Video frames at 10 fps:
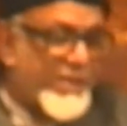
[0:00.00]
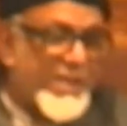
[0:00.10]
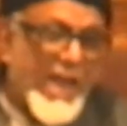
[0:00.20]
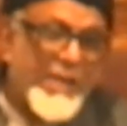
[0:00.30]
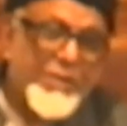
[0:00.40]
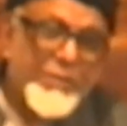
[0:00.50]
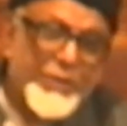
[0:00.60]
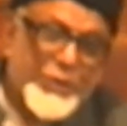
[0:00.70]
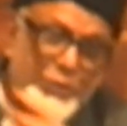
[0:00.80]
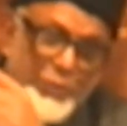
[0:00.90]
I wish
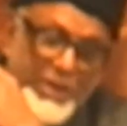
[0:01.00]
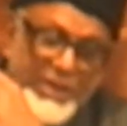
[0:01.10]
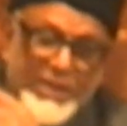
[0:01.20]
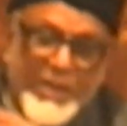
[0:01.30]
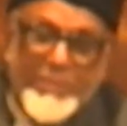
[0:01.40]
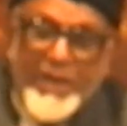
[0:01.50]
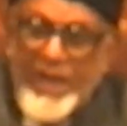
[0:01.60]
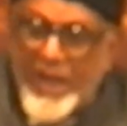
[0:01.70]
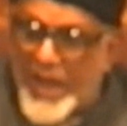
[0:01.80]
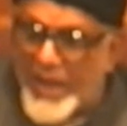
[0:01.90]
I were with you in
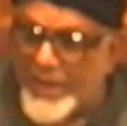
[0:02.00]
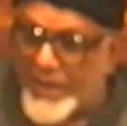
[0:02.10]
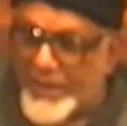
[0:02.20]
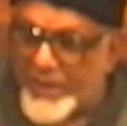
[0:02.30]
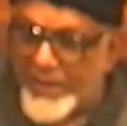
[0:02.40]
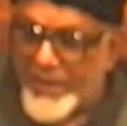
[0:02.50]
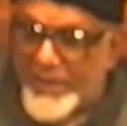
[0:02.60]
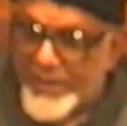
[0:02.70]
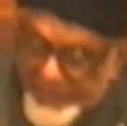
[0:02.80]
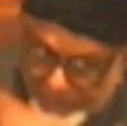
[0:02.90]
Karbala
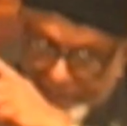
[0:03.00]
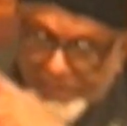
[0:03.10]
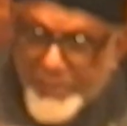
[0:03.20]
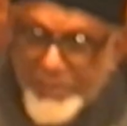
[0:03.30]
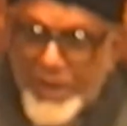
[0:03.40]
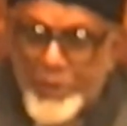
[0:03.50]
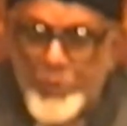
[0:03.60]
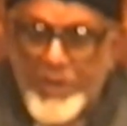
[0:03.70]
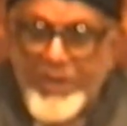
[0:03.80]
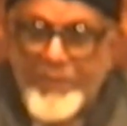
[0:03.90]

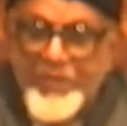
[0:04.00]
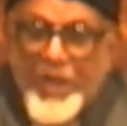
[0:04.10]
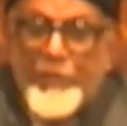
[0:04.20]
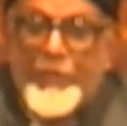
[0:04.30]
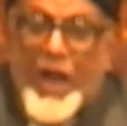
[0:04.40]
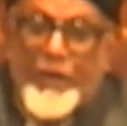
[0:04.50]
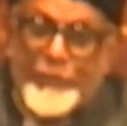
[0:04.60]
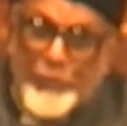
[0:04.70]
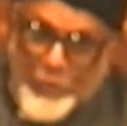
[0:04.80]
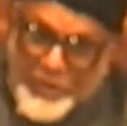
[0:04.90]
on Ashura day.
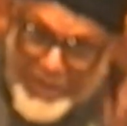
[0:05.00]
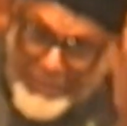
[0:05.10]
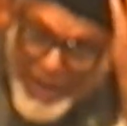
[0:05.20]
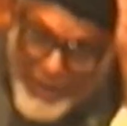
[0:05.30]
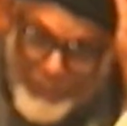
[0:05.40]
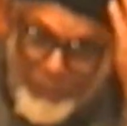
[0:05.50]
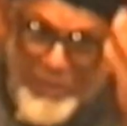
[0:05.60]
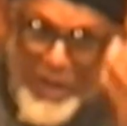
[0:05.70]
For afuza